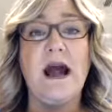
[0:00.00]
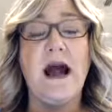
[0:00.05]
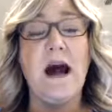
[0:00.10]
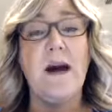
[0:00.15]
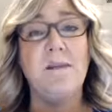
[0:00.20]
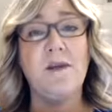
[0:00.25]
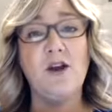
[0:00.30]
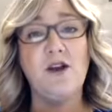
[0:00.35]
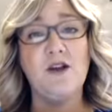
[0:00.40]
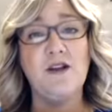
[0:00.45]

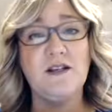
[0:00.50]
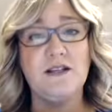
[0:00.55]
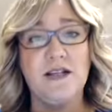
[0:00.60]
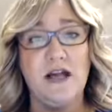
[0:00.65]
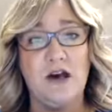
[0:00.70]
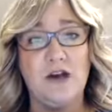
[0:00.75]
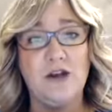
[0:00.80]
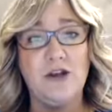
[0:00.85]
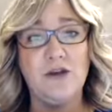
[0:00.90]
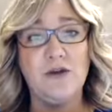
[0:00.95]
I'm here to
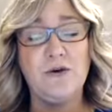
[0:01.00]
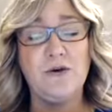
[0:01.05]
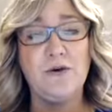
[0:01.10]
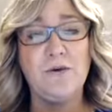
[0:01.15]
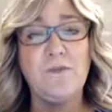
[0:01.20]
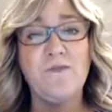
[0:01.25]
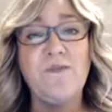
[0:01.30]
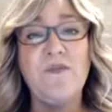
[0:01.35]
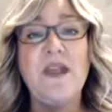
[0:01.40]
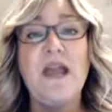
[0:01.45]
tell
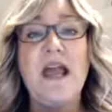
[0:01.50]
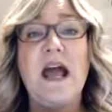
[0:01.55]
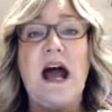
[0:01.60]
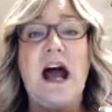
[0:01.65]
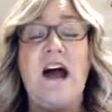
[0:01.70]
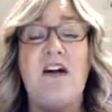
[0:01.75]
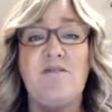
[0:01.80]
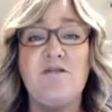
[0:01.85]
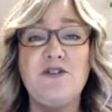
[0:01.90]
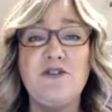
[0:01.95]
you,
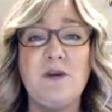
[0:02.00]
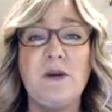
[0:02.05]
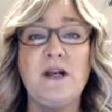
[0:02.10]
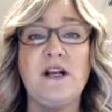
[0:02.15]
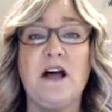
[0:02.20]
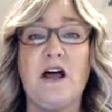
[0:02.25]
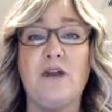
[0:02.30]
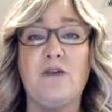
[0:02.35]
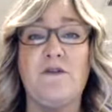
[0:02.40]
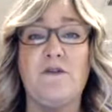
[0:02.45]
I've been doing
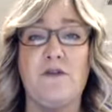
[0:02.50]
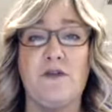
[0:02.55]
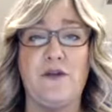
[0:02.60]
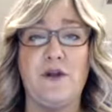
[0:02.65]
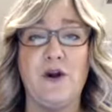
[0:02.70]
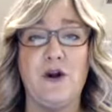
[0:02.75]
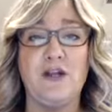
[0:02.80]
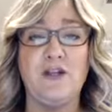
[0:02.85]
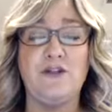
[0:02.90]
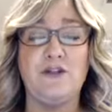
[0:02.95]
color for
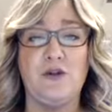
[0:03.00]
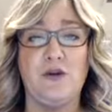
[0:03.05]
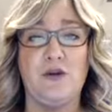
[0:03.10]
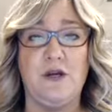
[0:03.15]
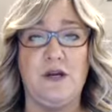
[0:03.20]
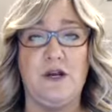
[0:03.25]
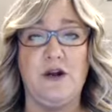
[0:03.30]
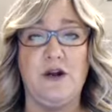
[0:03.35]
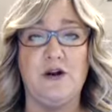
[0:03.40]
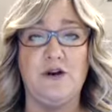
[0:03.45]
32
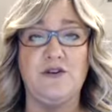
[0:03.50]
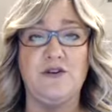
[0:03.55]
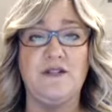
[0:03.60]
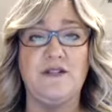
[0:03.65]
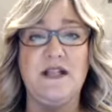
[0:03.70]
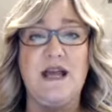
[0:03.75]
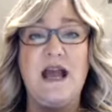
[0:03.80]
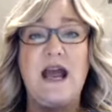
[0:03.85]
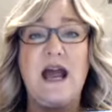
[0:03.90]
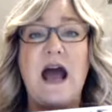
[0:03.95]
years.